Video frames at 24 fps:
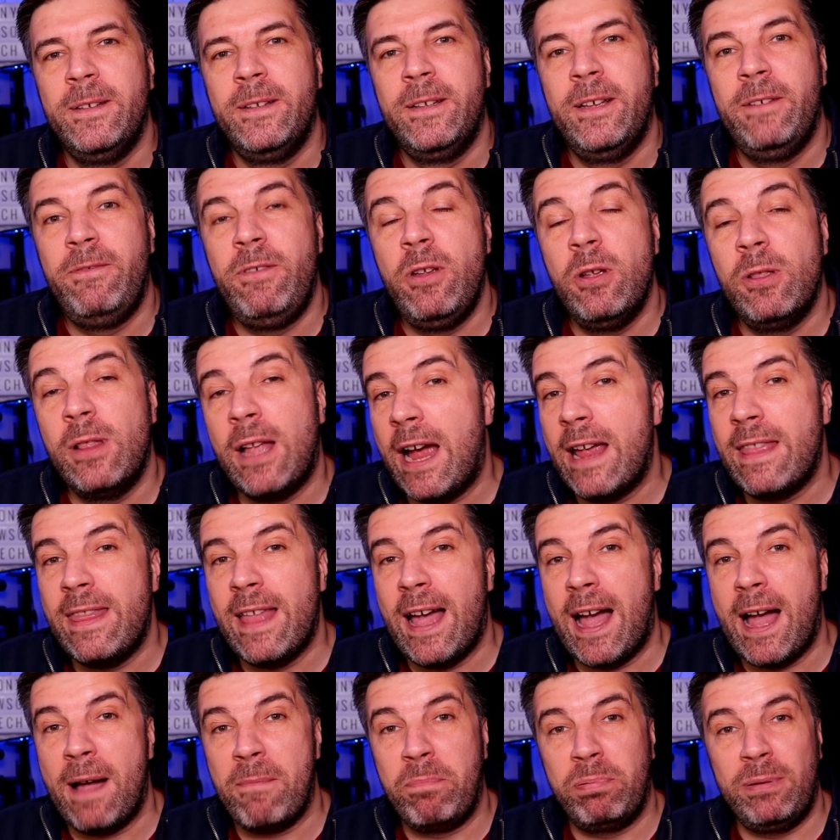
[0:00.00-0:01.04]
If you like
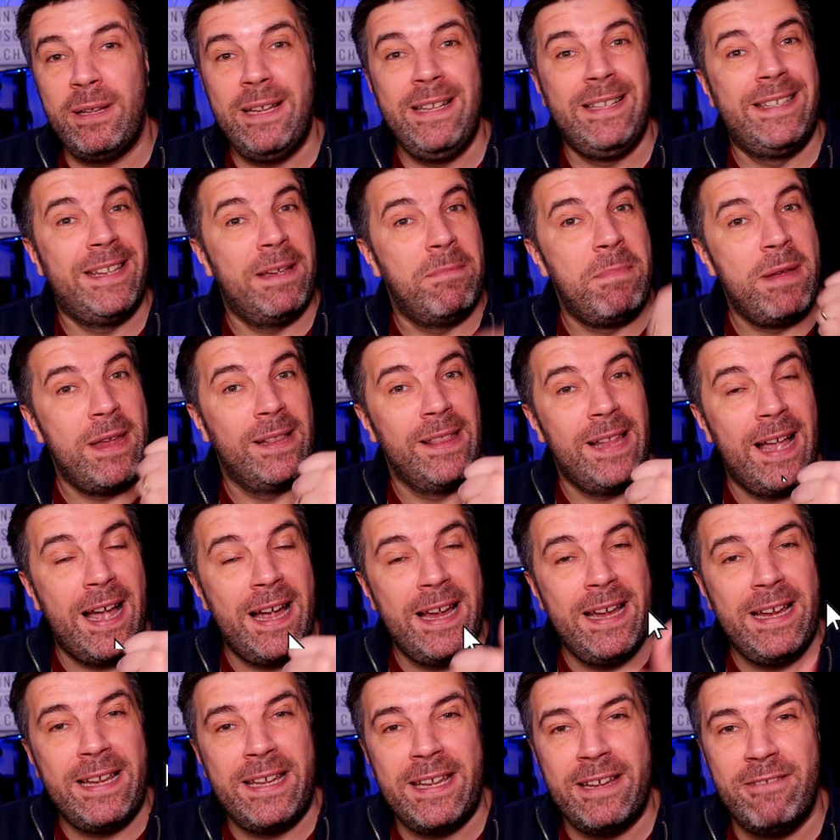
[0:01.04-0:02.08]
that, please give me a
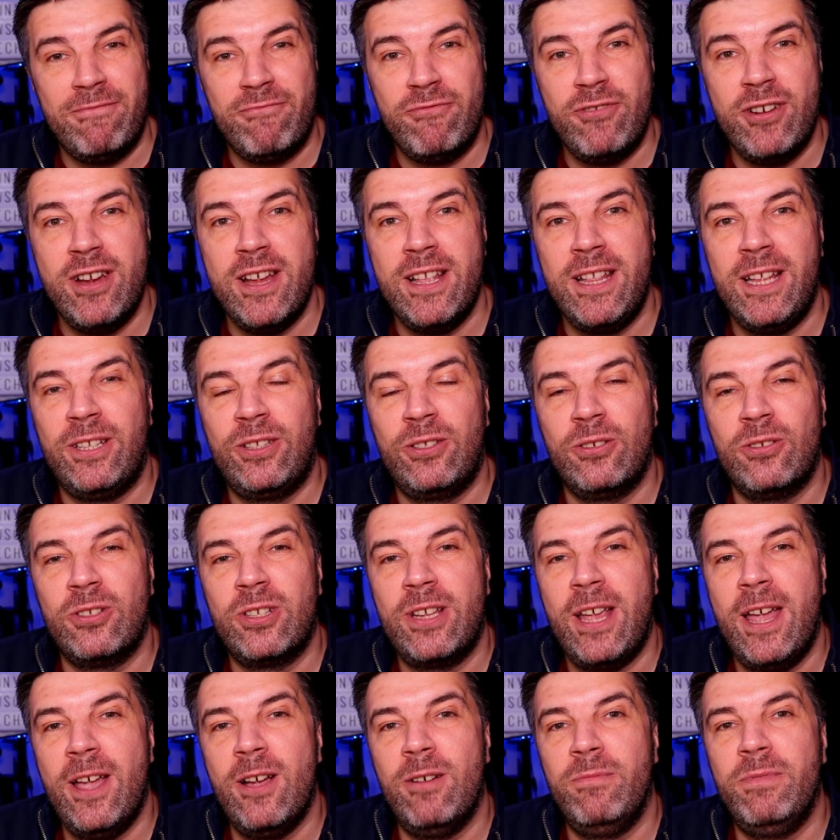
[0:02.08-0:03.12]
like. It really does
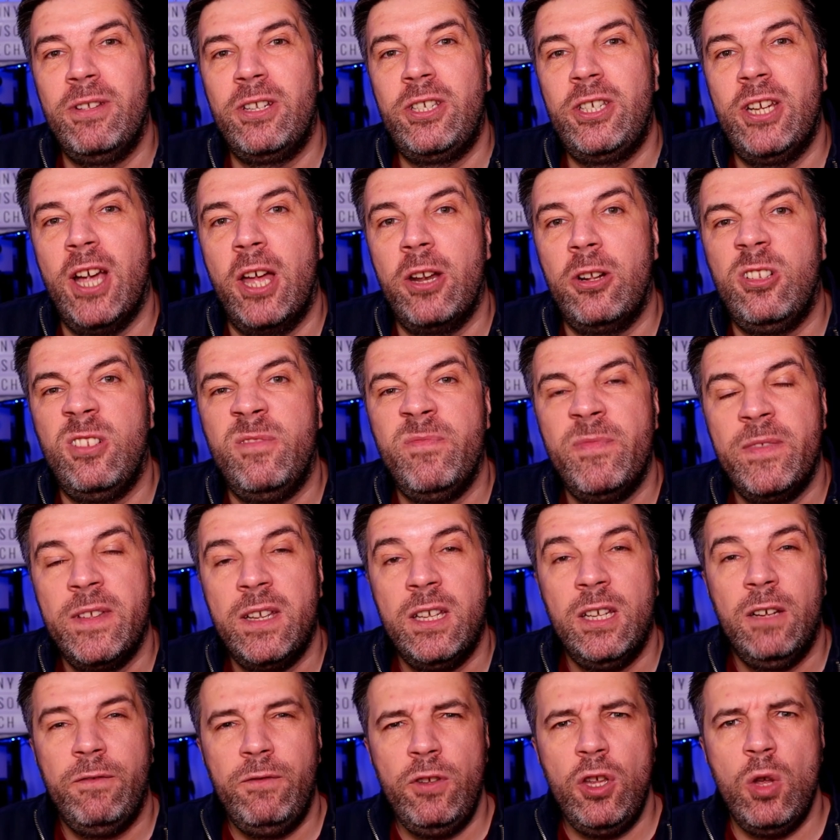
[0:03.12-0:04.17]
help the channel.
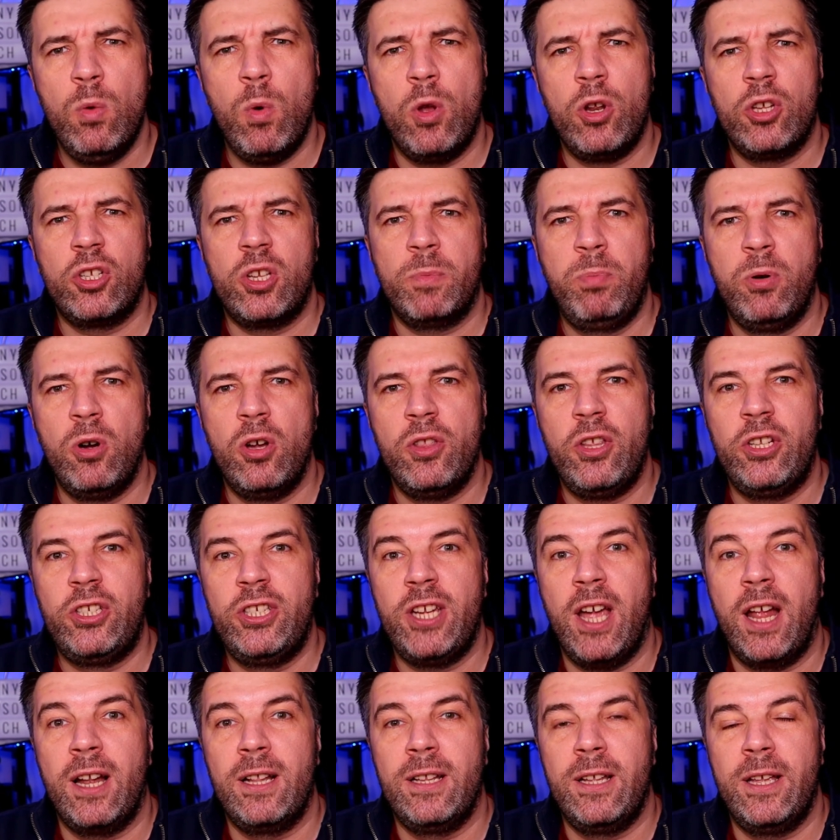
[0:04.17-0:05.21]
If you want to support the
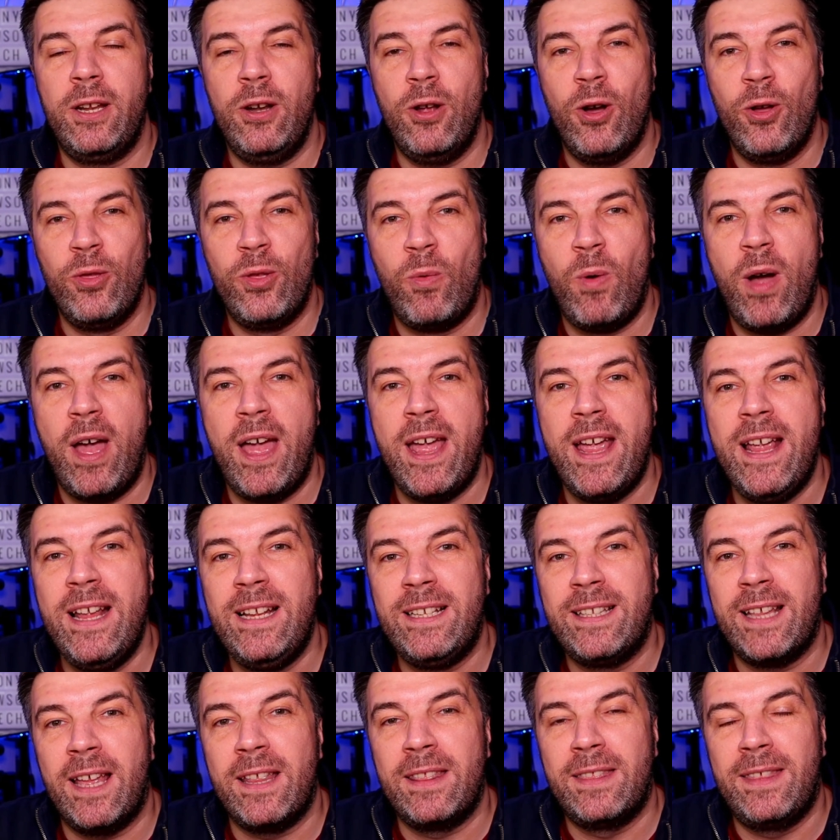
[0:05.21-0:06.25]
channel in other
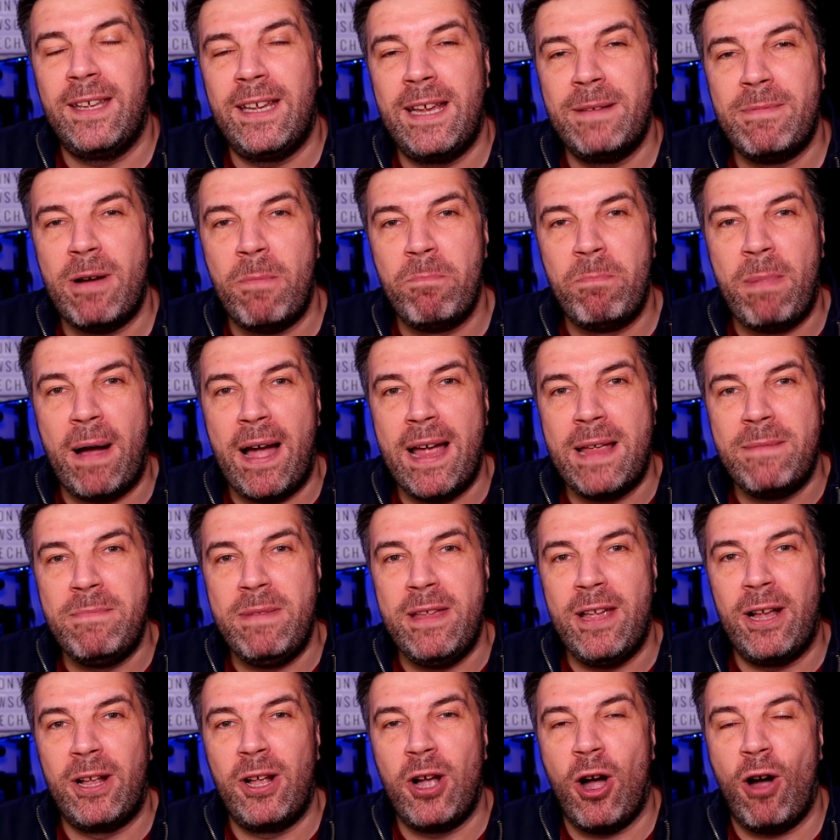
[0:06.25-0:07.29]
ways, then think about buying
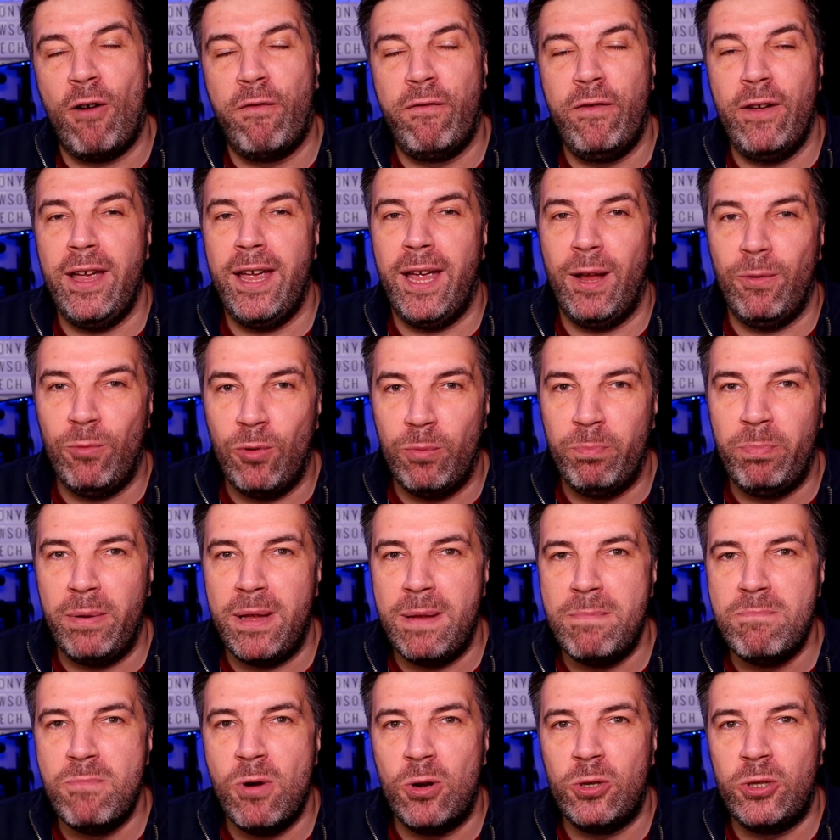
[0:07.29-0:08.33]
me a coffee. It will be
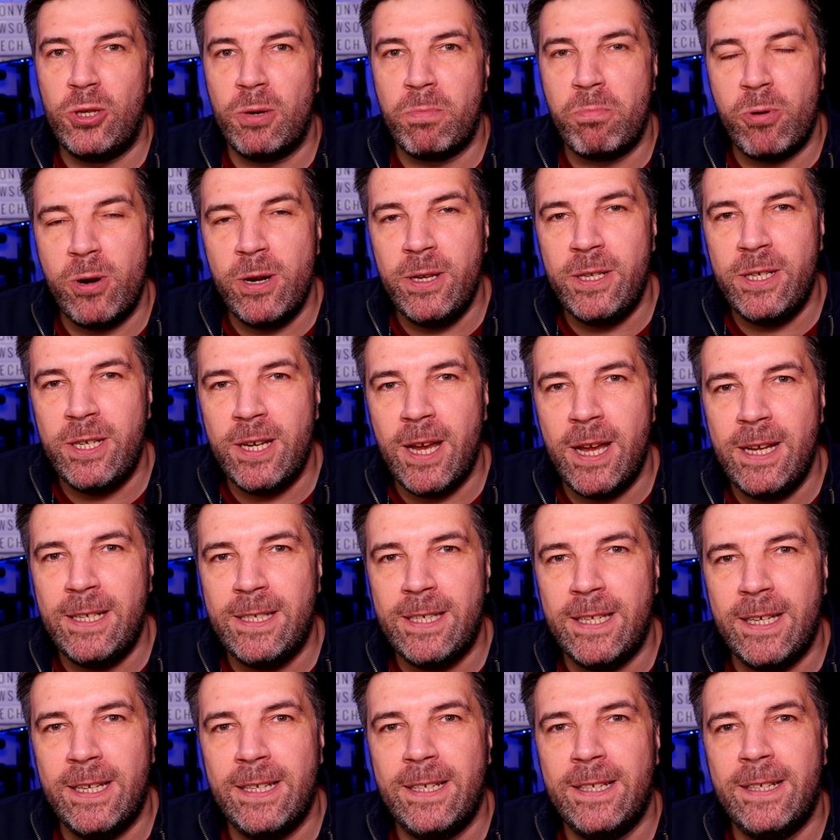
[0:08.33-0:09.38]
much
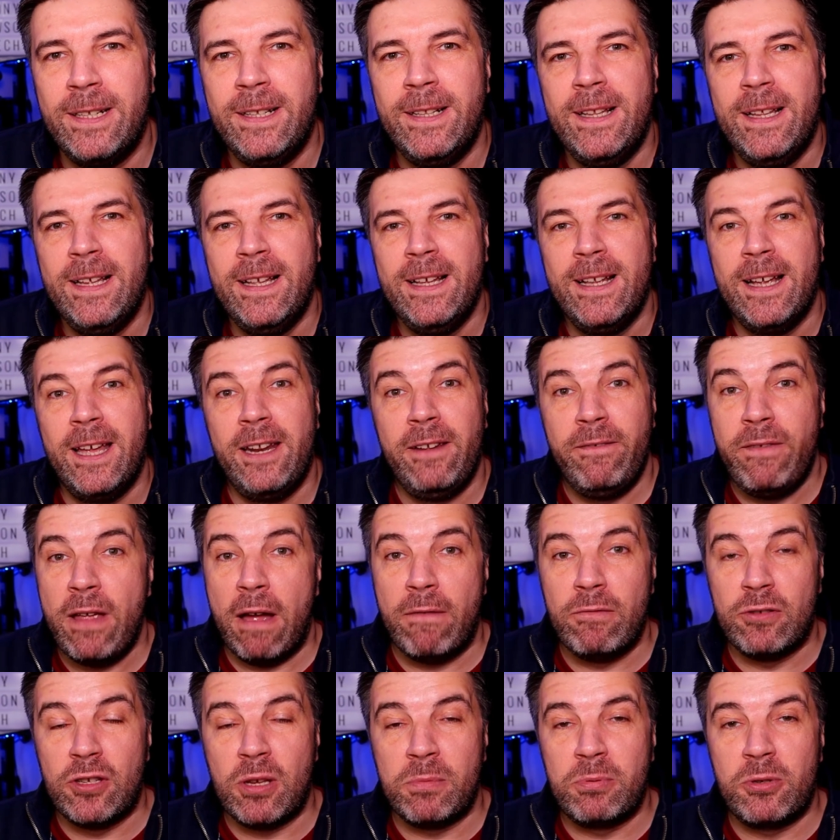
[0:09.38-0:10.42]
appreciated. And if you
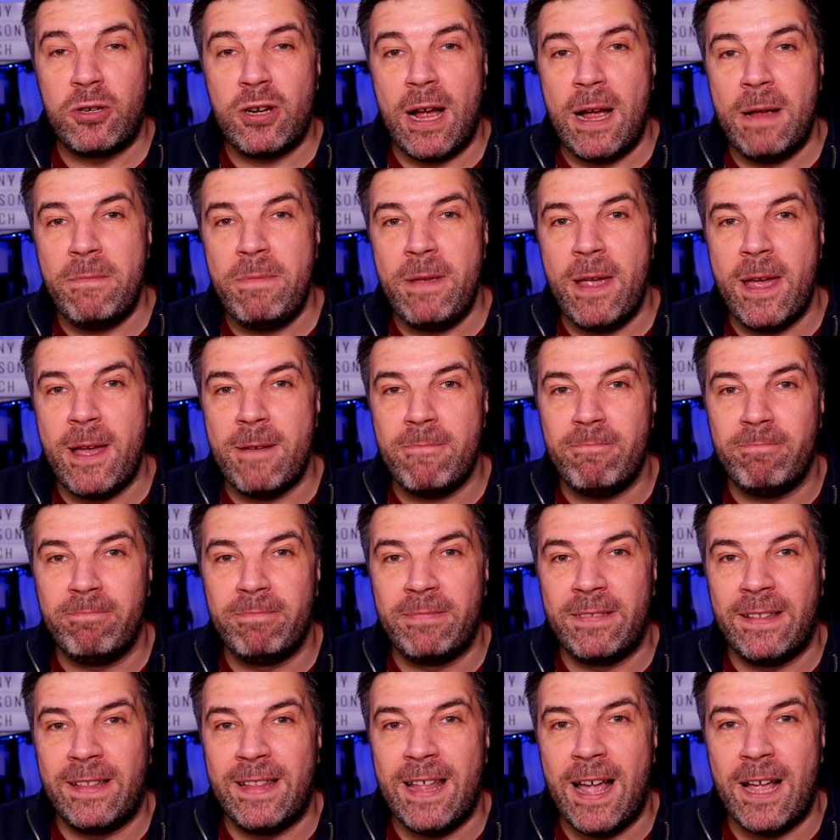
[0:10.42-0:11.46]
haven't subscribed yet,
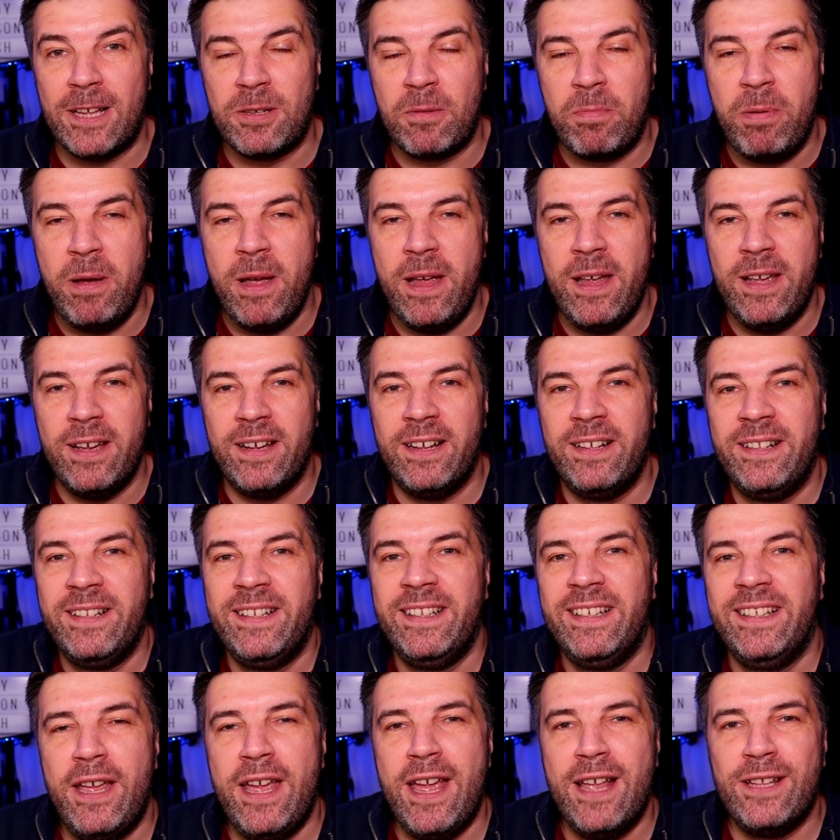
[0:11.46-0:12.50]
that's up here.
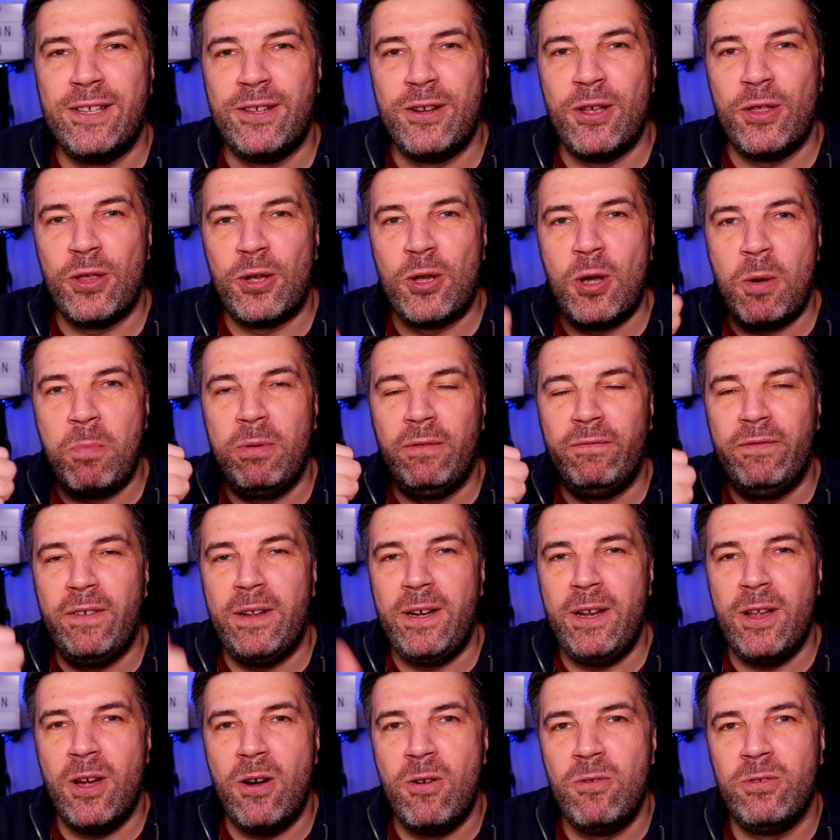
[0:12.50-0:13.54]
Here's another couple of
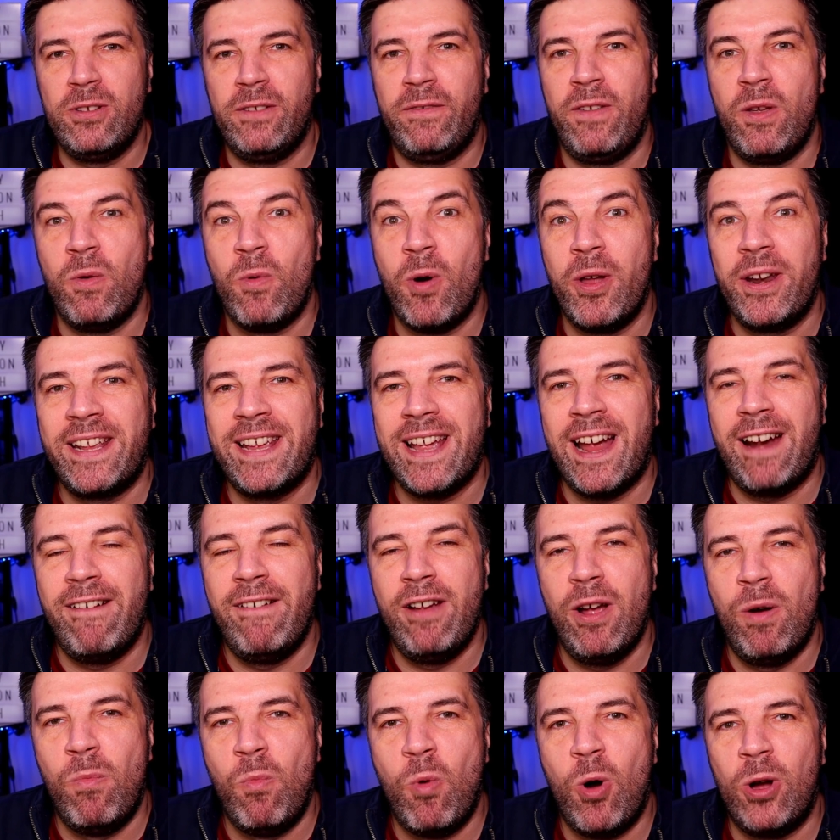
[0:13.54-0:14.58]
videos if you want to carry
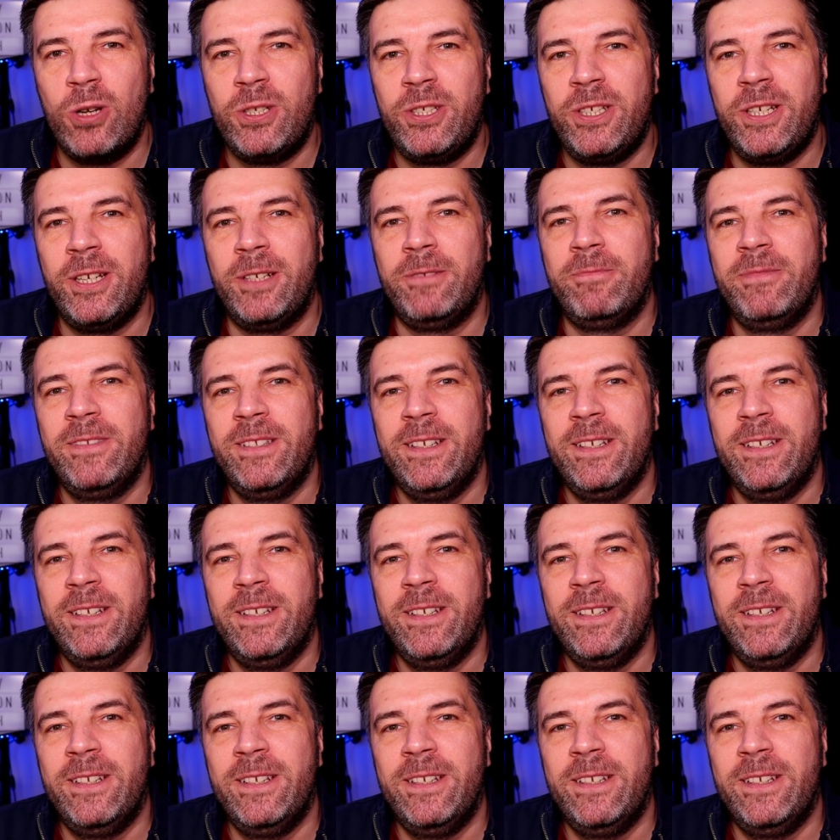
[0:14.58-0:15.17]
on watching.